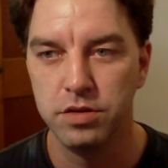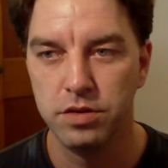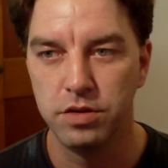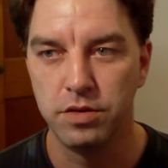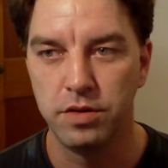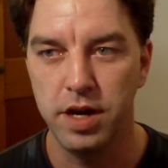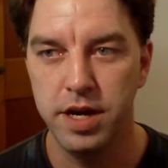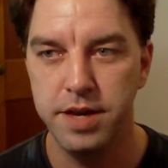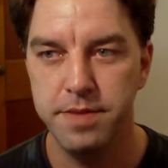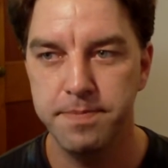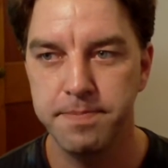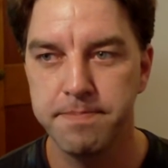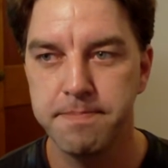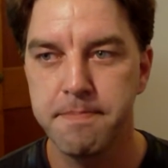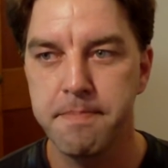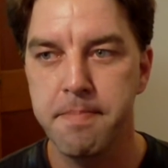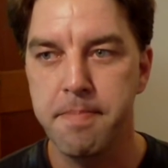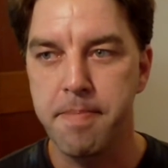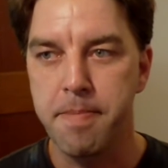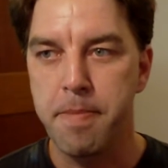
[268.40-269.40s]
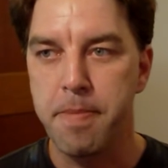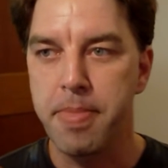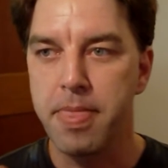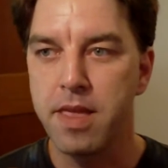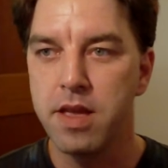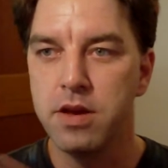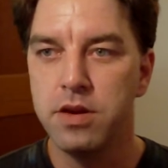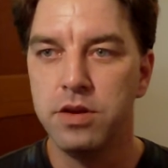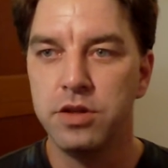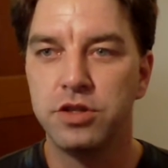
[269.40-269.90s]
Alright?
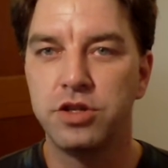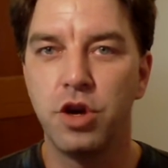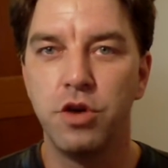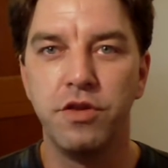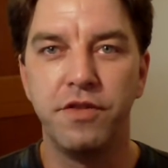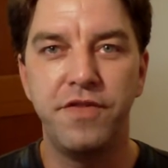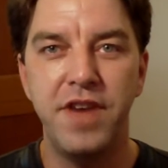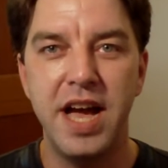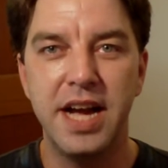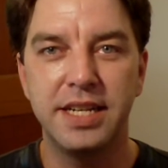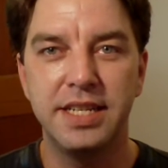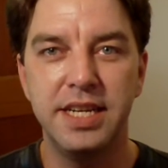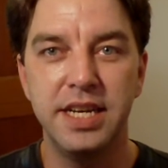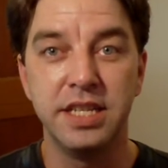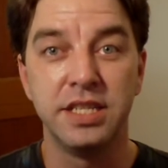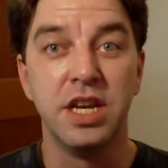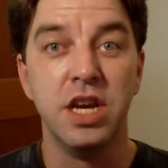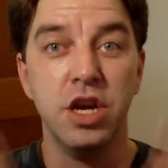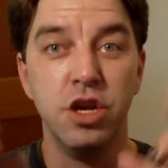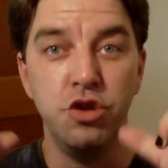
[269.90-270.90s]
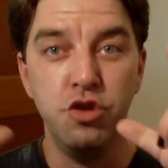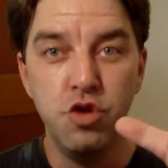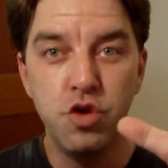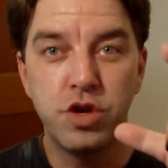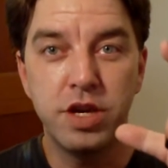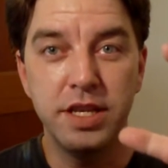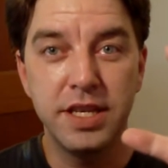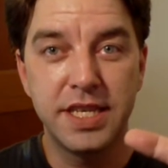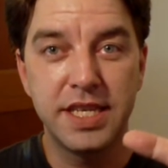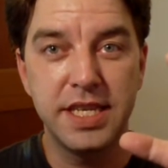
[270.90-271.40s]
So the fact is, you
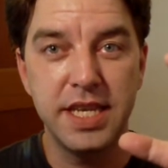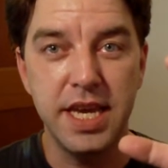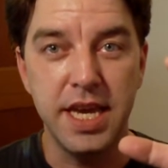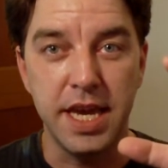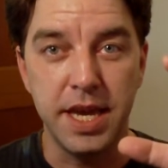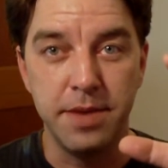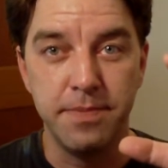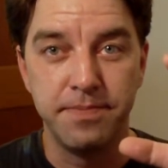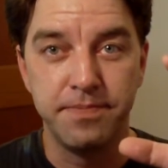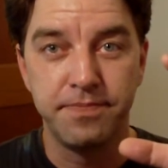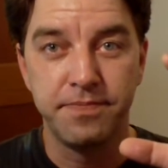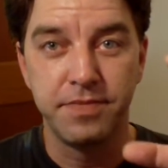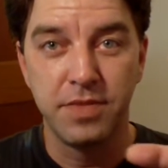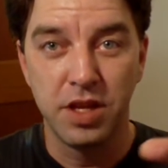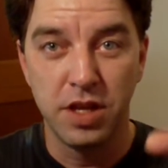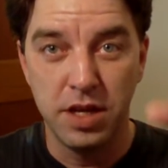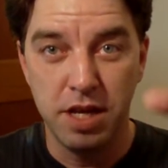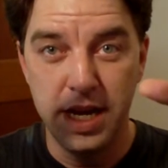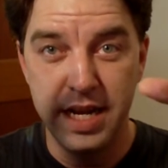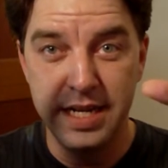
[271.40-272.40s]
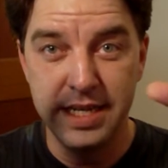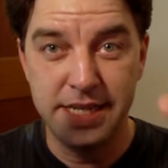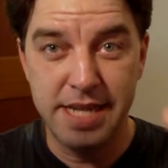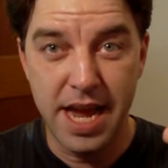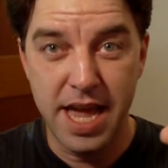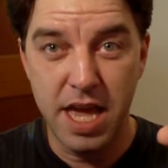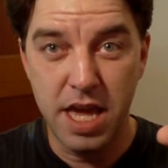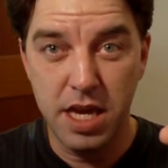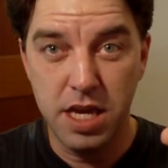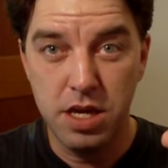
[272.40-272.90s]
can see in
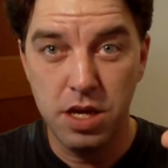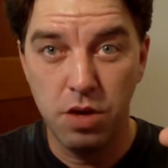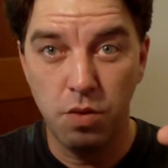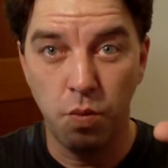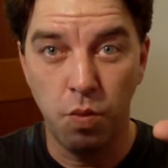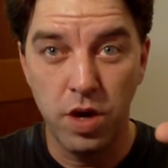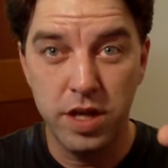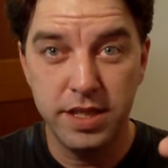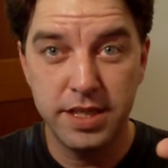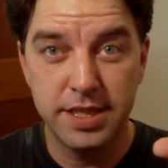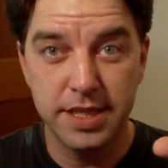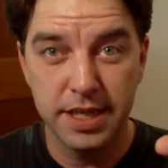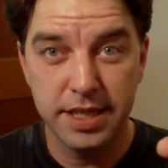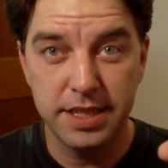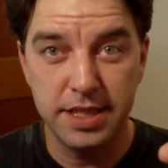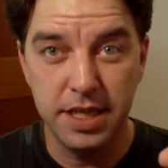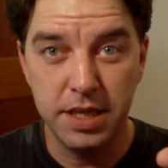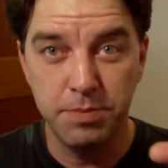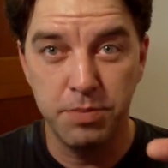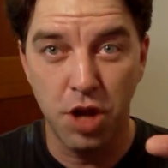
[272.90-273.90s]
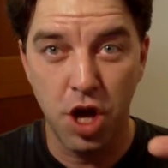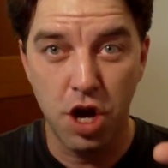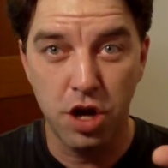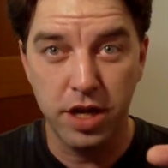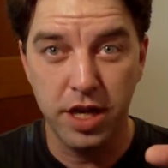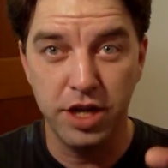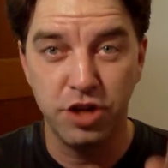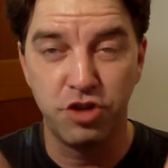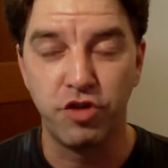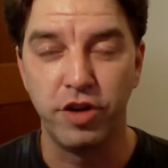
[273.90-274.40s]
day 160
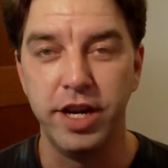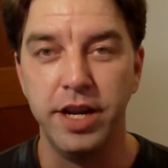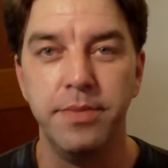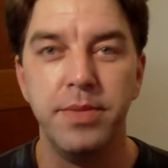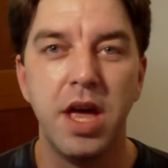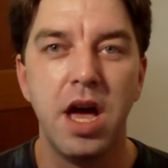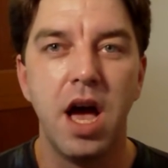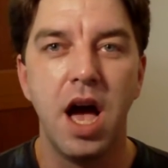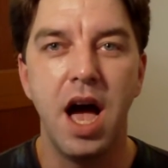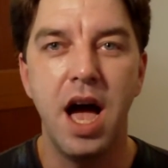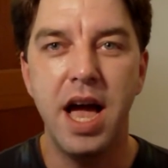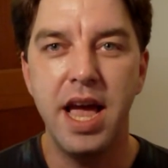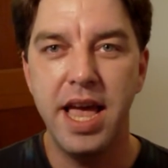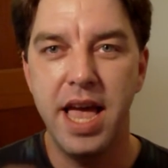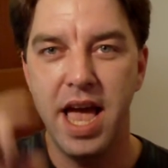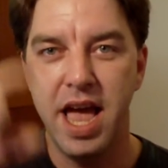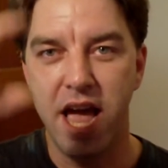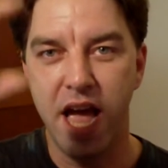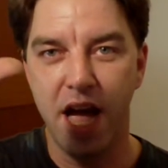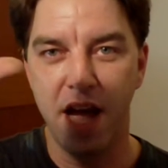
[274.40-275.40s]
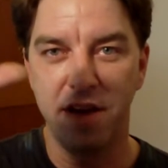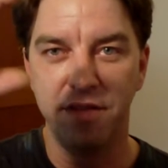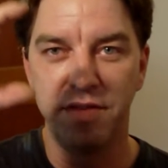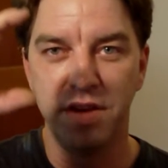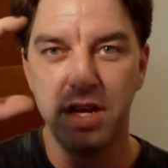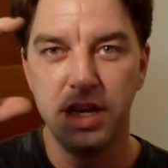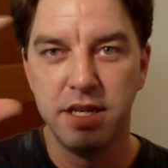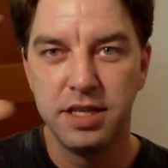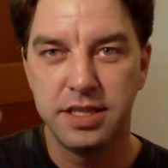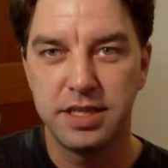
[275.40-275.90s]
blog entry, I have
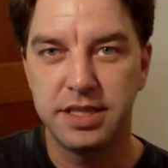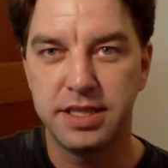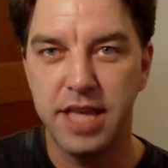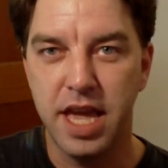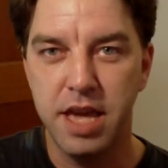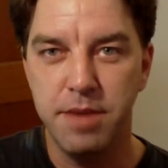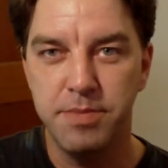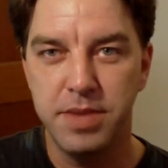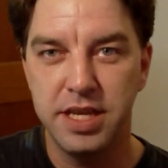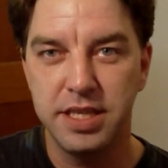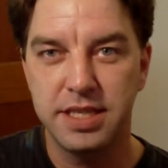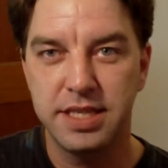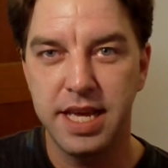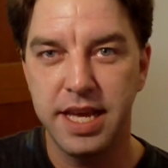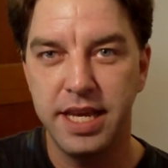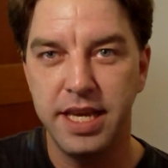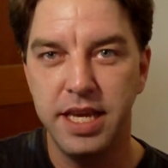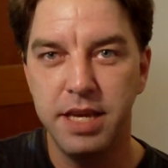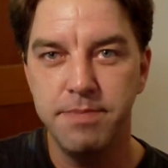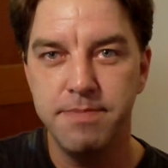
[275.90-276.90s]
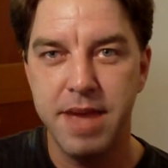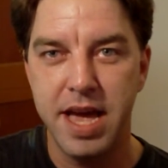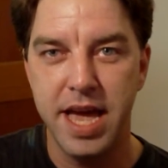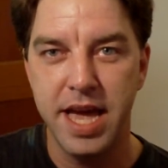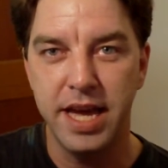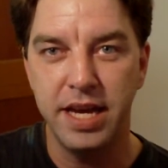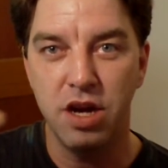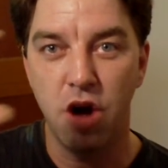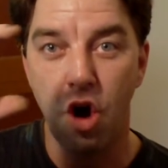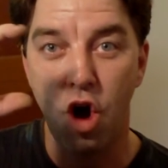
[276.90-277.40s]
statements that he
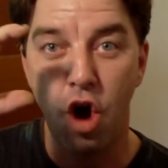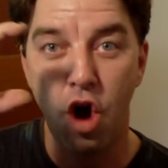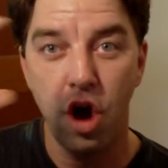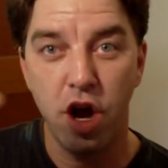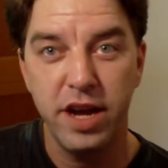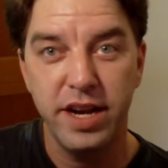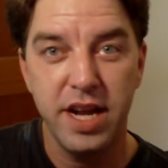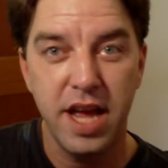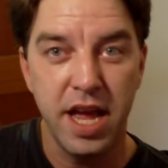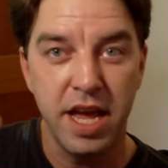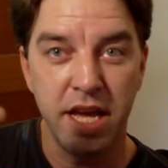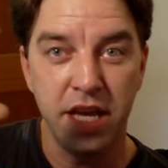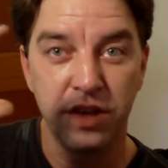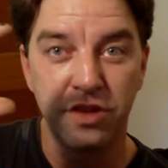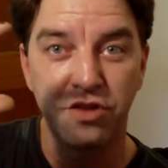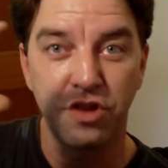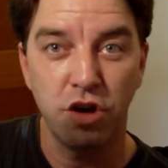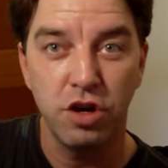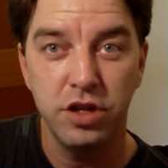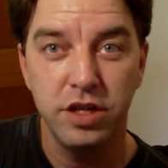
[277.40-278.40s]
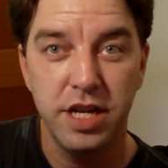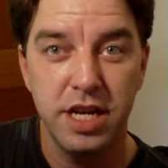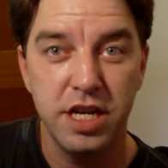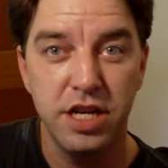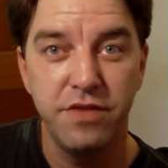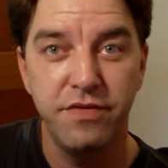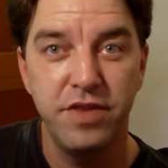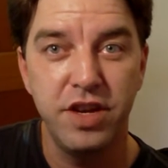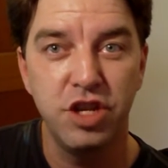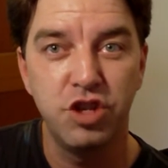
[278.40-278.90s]
made on a certain
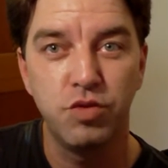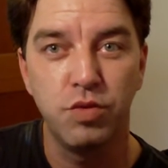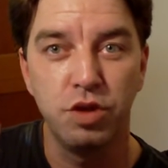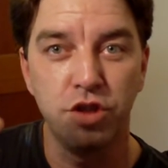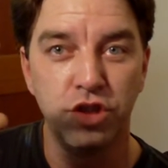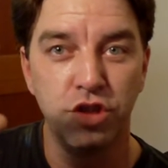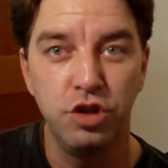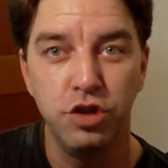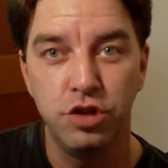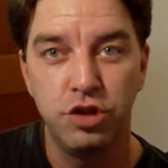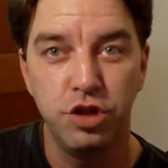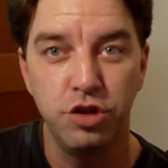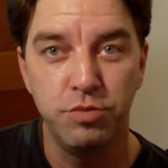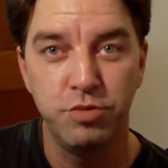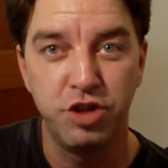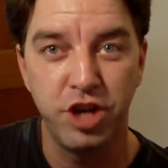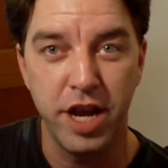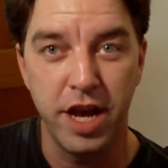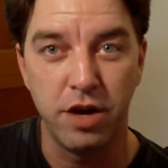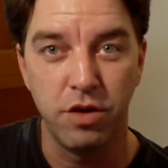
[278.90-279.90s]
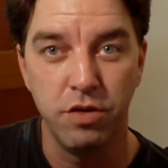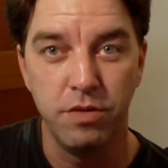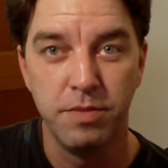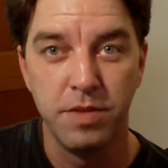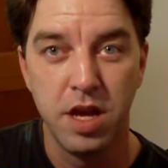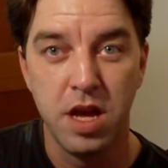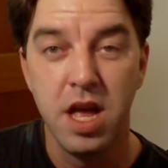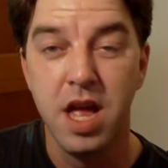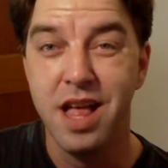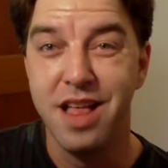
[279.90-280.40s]
individual's YouTube channel
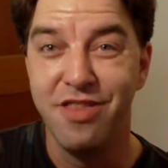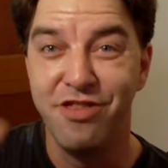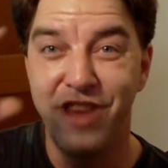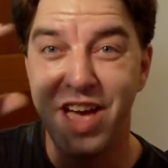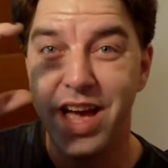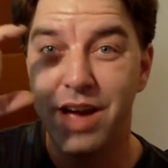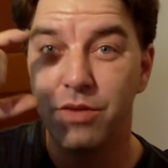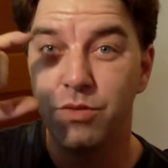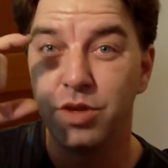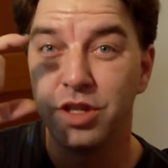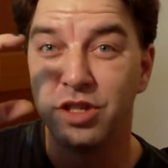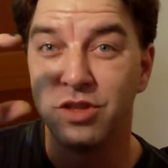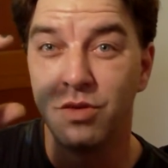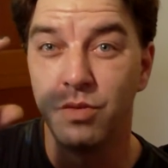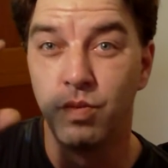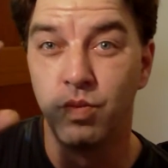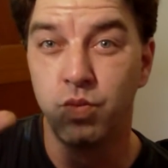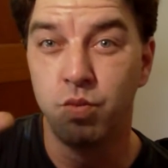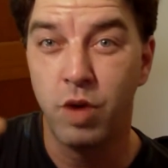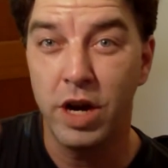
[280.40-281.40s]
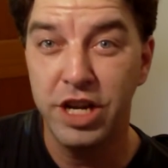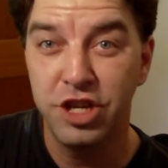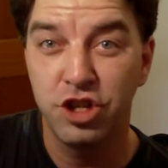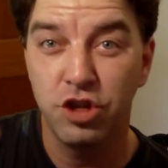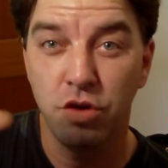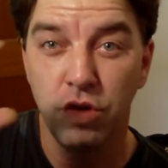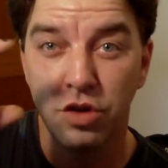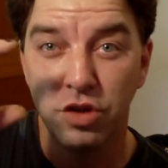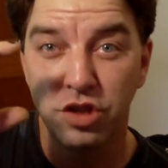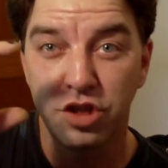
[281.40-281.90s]
that was
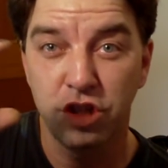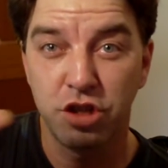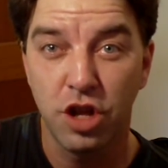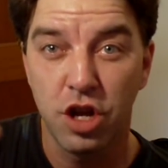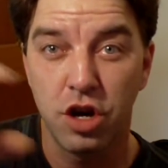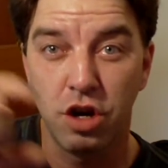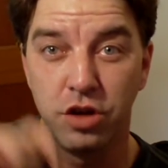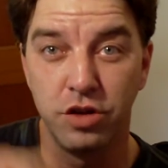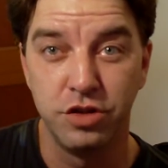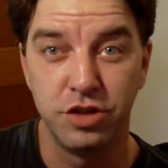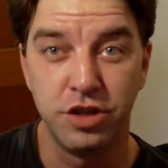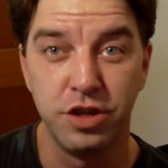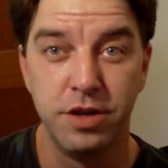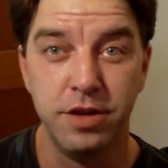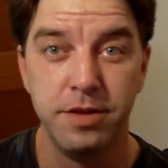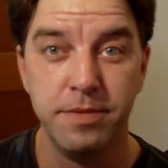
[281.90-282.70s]
racial slurs.